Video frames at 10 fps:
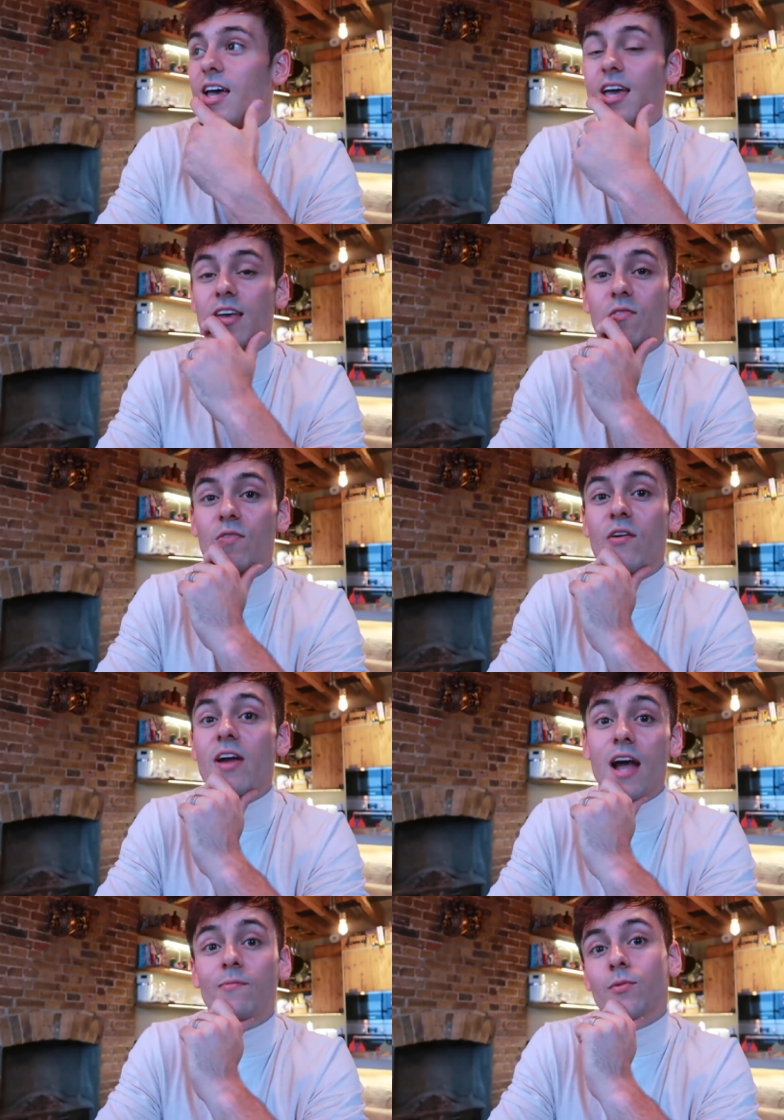It is
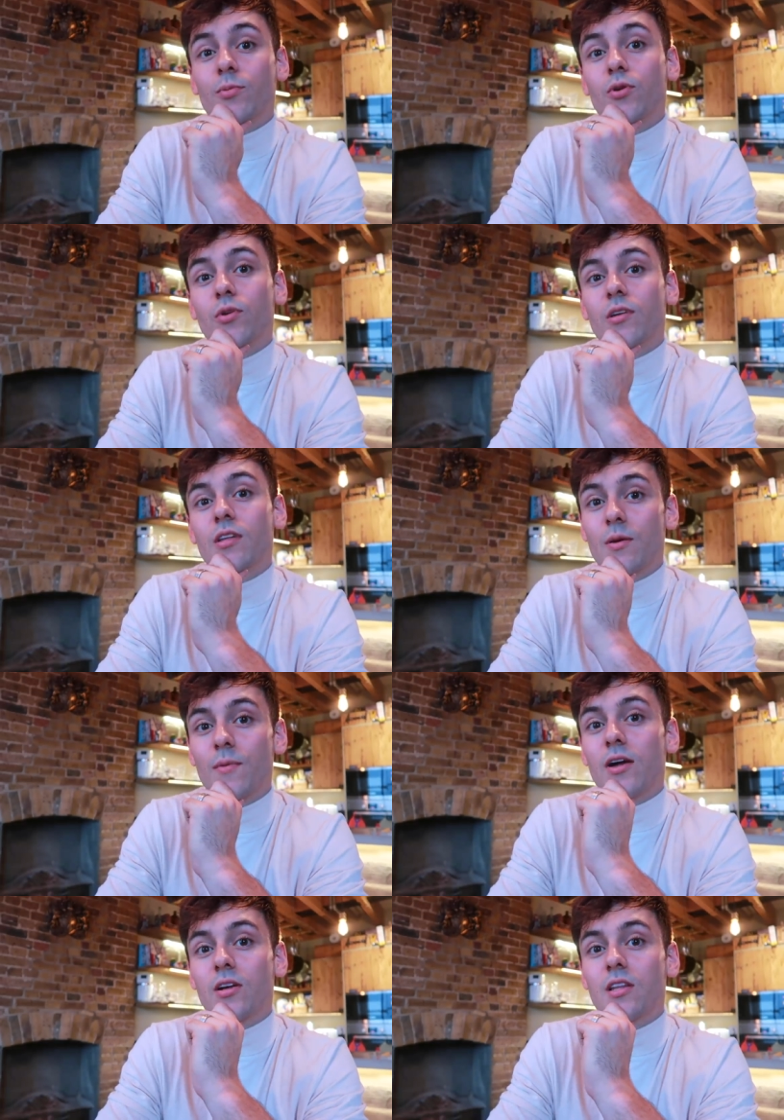very admirable, the
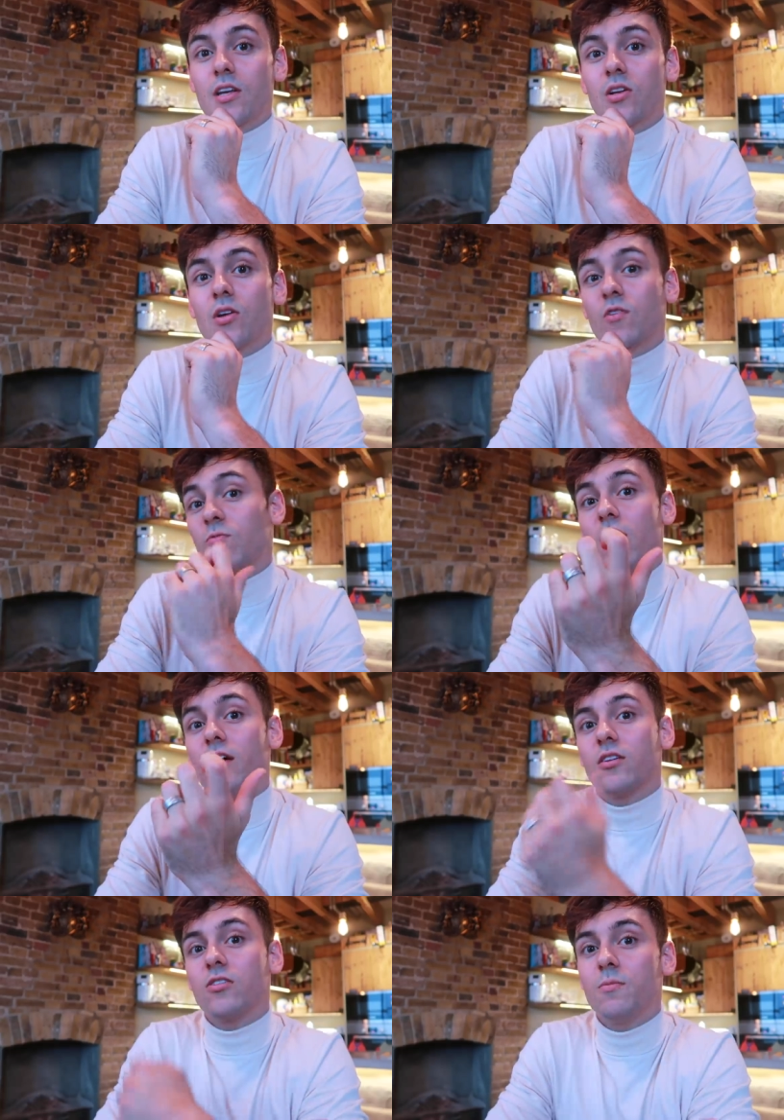amount of
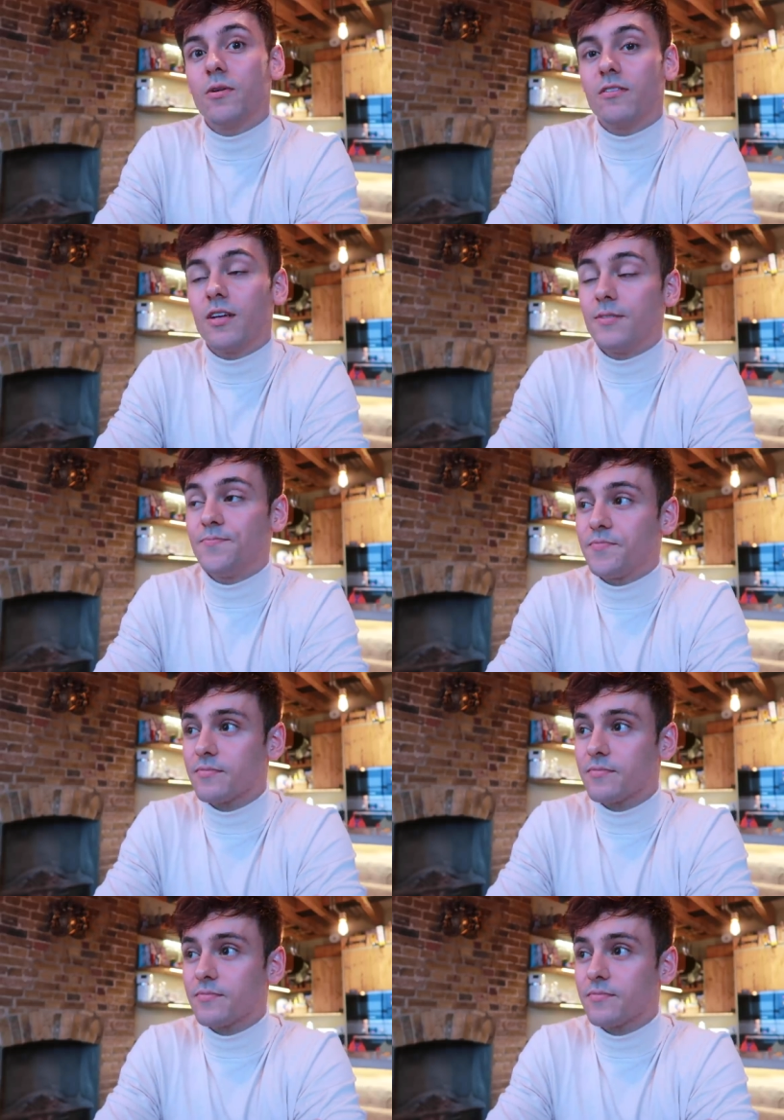work that she puts in.